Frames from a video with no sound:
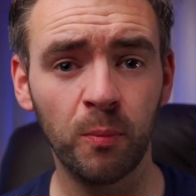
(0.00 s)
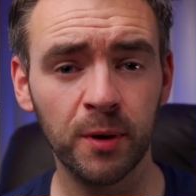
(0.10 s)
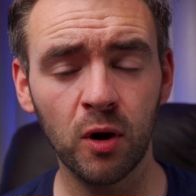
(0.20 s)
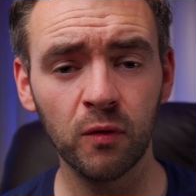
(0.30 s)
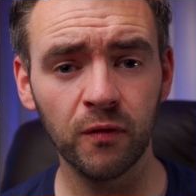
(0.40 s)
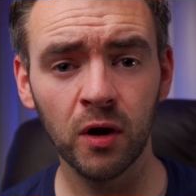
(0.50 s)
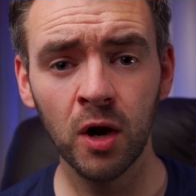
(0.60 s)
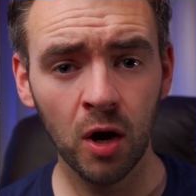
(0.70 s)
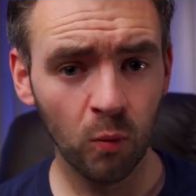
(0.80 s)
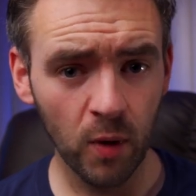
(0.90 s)
up and over
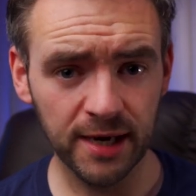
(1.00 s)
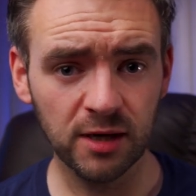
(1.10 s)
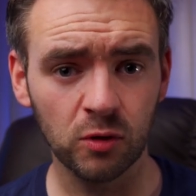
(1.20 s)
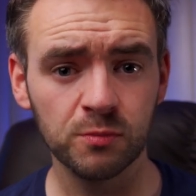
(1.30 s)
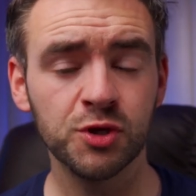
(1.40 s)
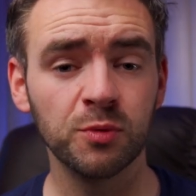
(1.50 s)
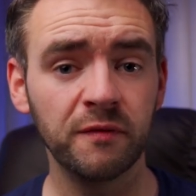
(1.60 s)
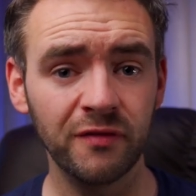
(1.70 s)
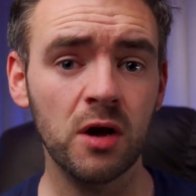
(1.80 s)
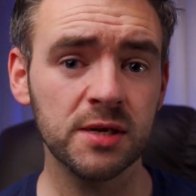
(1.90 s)
when it comes to
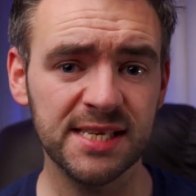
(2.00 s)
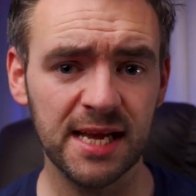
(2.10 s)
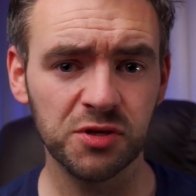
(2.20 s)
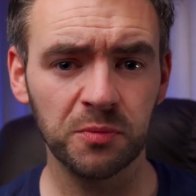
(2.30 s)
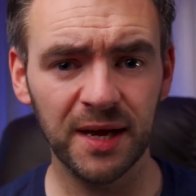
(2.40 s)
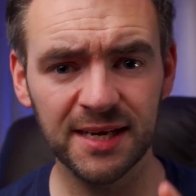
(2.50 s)
a vlog setup,